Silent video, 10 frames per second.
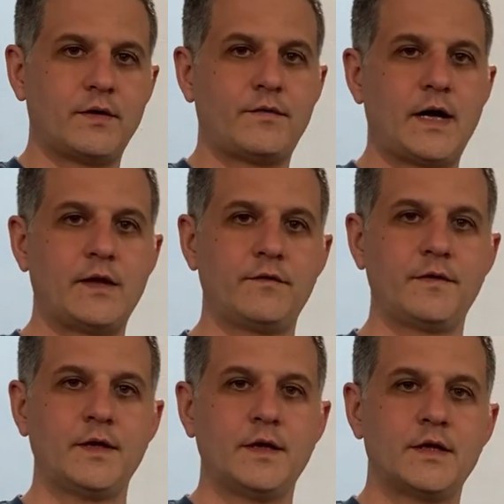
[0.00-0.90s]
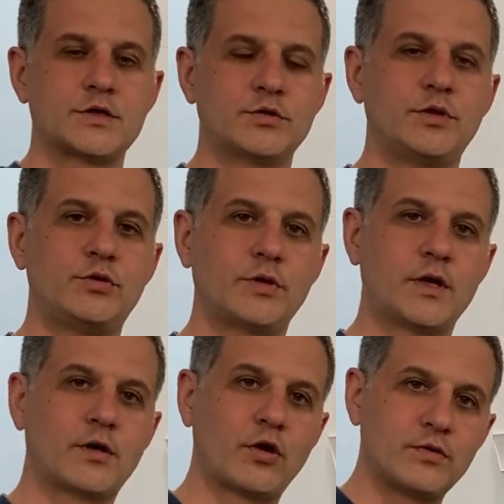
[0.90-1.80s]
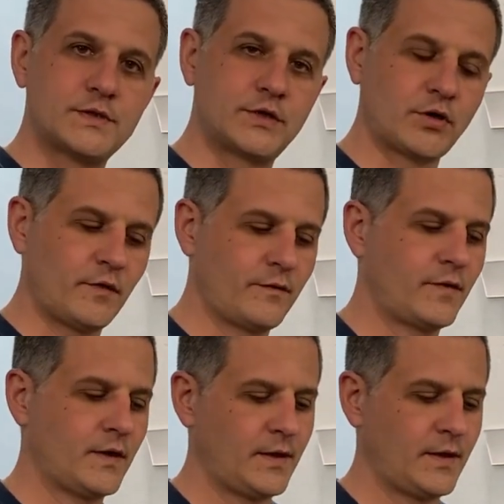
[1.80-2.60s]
a valve so that you can close it off,